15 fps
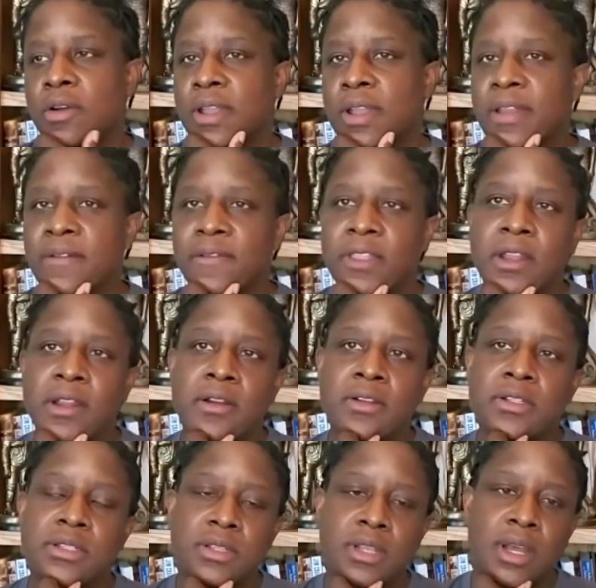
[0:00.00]
if
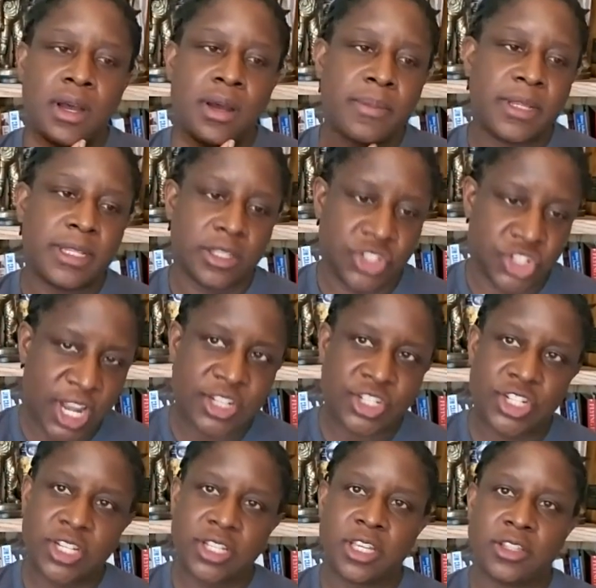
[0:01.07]
there's um, an
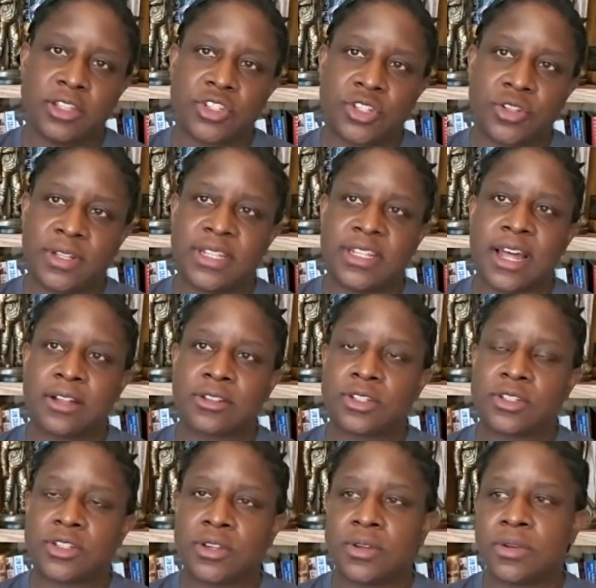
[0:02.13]
ejection in the suit at
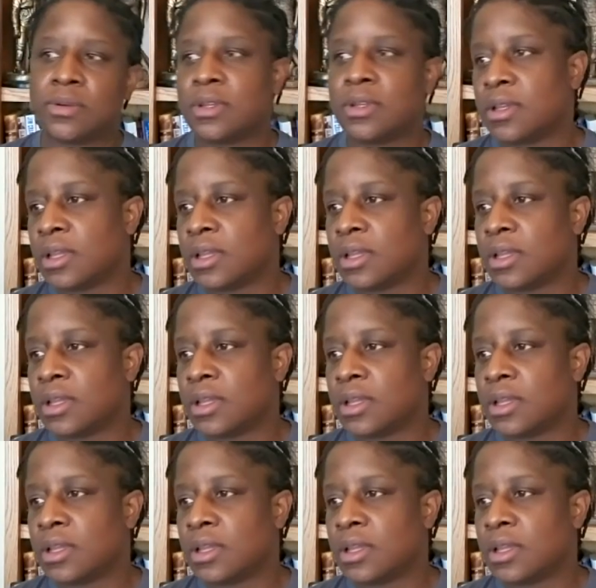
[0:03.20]
altitude